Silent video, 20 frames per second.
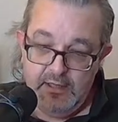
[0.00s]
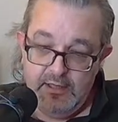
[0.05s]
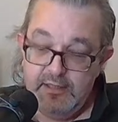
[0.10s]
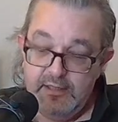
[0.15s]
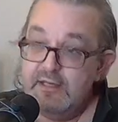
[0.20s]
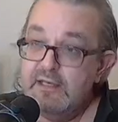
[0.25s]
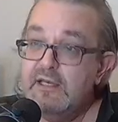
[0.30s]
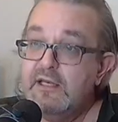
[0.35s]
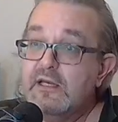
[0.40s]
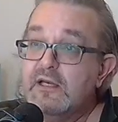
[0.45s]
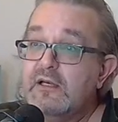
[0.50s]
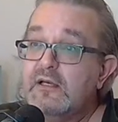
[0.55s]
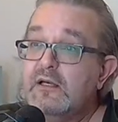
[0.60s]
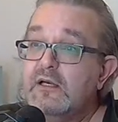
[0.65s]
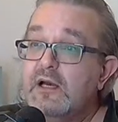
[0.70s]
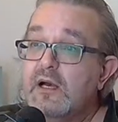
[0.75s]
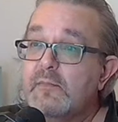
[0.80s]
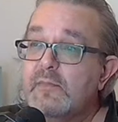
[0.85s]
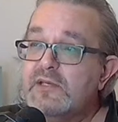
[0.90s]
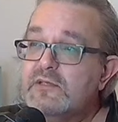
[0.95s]
Yeah,
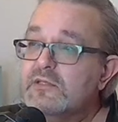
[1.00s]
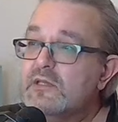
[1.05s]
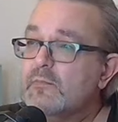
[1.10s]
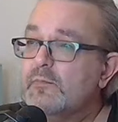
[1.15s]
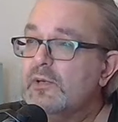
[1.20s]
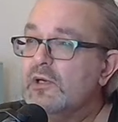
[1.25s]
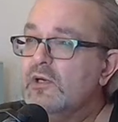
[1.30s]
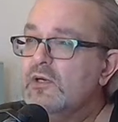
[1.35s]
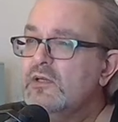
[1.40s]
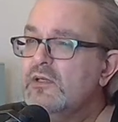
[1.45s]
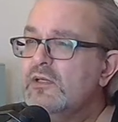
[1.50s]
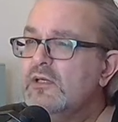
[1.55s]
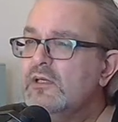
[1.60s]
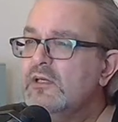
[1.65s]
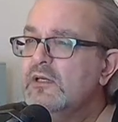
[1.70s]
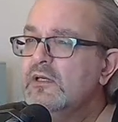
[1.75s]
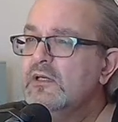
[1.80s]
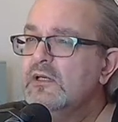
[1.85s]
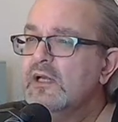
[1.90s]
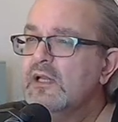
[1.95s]
I miss the bird.
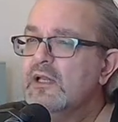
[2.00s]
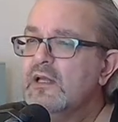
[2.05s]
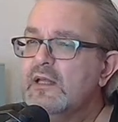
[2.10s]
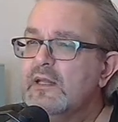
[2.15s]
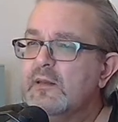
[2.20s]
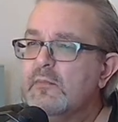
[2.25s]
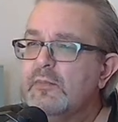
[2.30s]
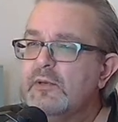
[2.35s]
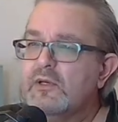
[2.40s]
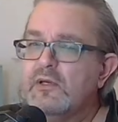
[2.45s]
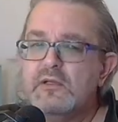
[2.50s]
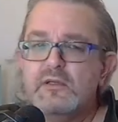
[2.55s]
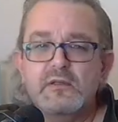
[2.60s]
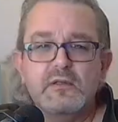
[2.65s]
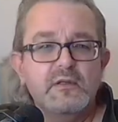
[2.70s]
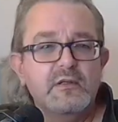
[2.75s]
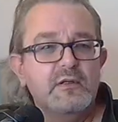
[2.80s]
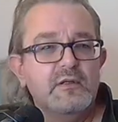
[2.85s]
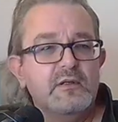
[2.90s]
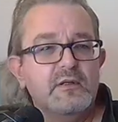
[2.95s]
I like the bird.
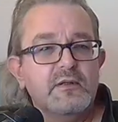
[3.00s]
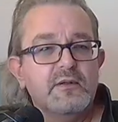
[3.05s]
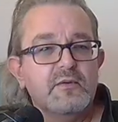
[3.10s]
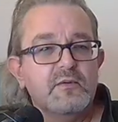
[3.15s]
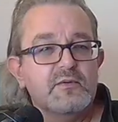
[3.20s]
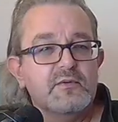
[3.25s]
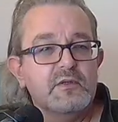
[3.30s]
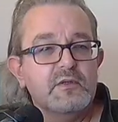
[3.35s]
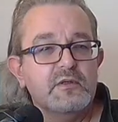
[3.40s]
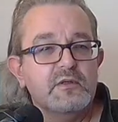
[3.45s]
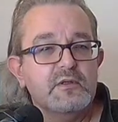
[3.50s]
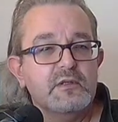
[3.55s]
It was good.